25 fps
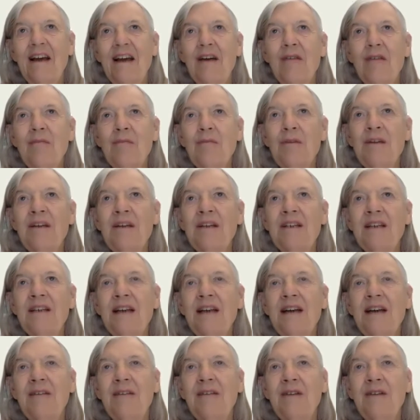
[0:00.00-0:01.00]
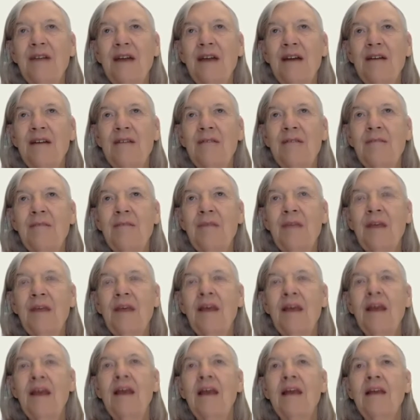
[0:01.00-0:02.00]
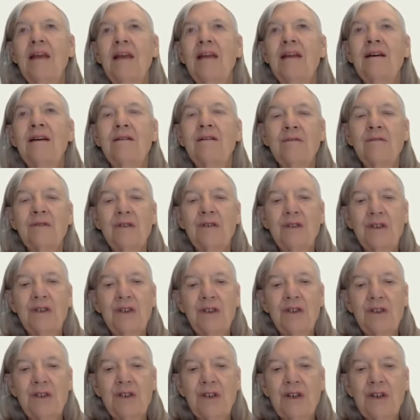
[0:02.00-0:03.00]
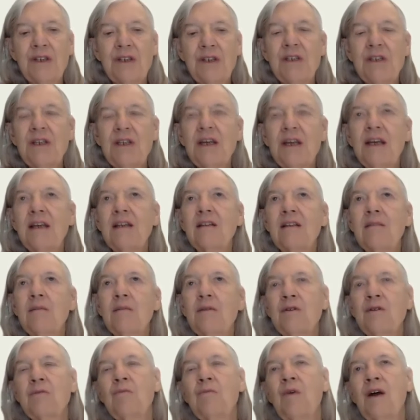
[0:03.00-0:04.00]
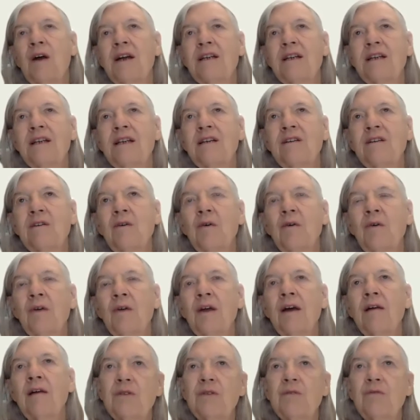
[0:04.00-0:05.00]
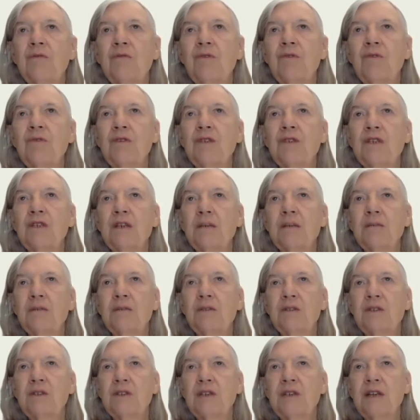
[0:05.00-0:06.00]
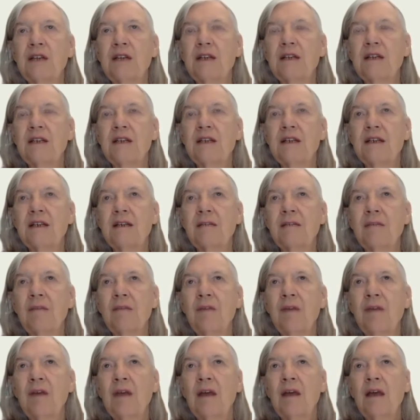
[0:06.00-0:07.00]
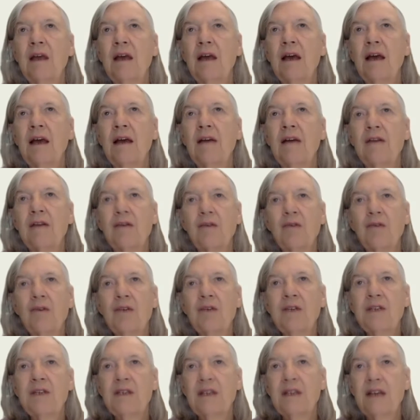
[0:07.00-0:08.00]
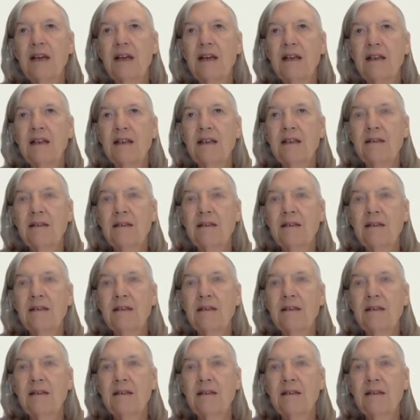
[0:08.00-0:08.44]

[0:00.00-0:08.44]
Opening it out now. Now she's going to take the bottom right-hand corner and fold it up to the center and crease that.